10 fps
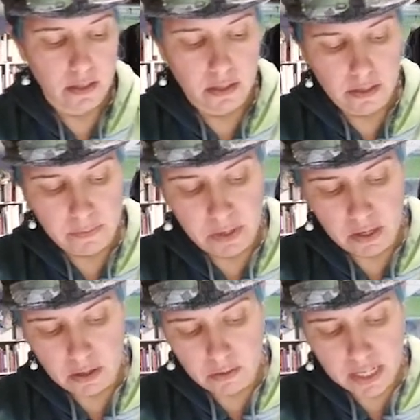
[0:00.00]
I'm going to
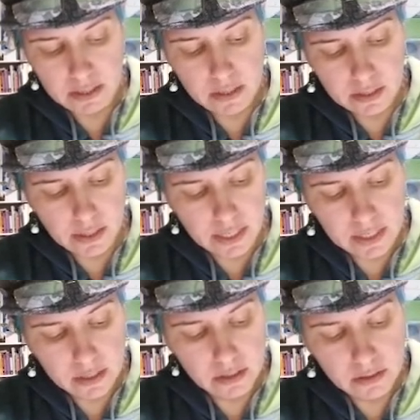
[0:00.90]
erase this
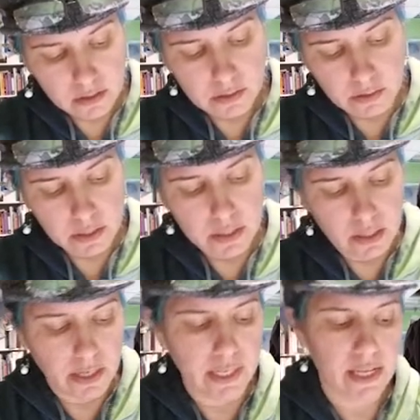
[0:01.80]
line so
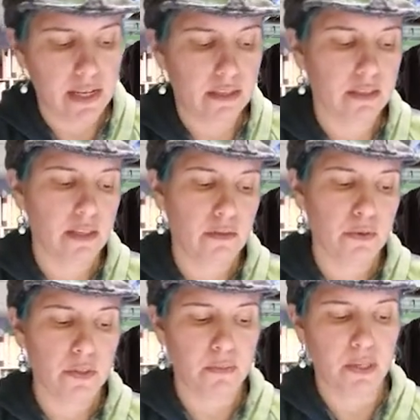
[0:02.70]
I can't see
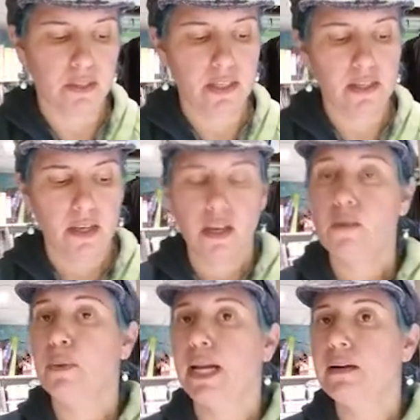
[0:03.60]
through the building,
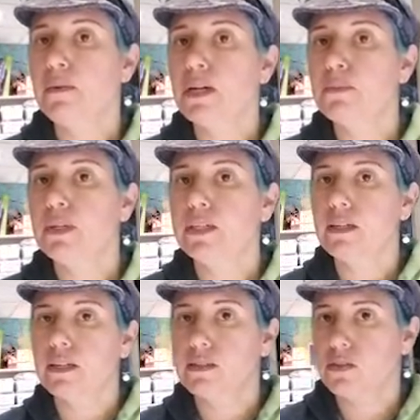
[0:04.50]
but I want to put
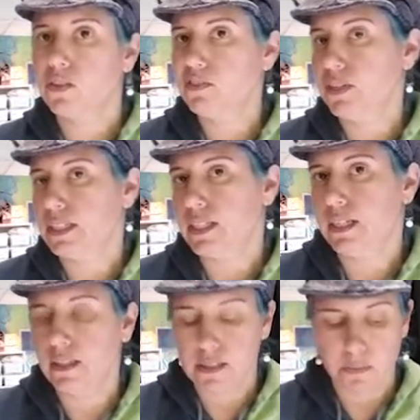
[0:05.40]
a storefront on
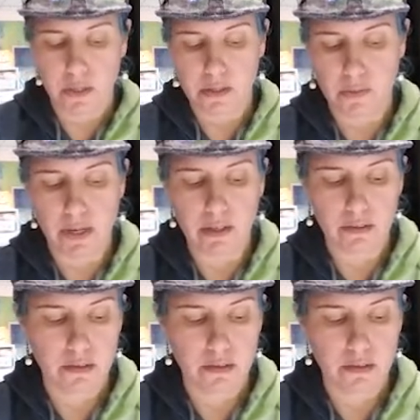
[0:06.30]
this one as well.